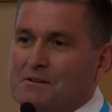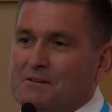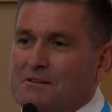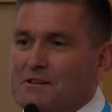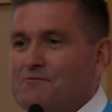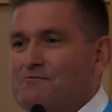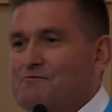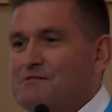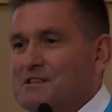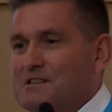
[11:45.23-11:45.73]

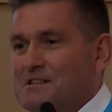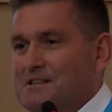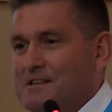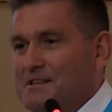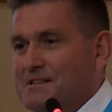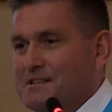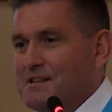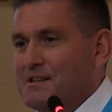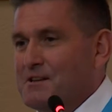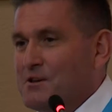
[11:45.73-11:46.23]

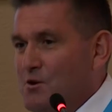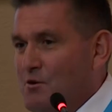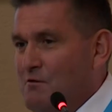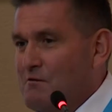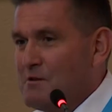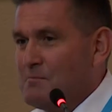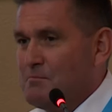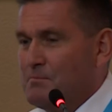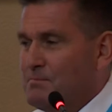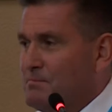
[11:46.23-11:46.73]
differences in
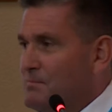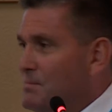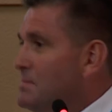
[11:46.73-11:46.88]
Europe,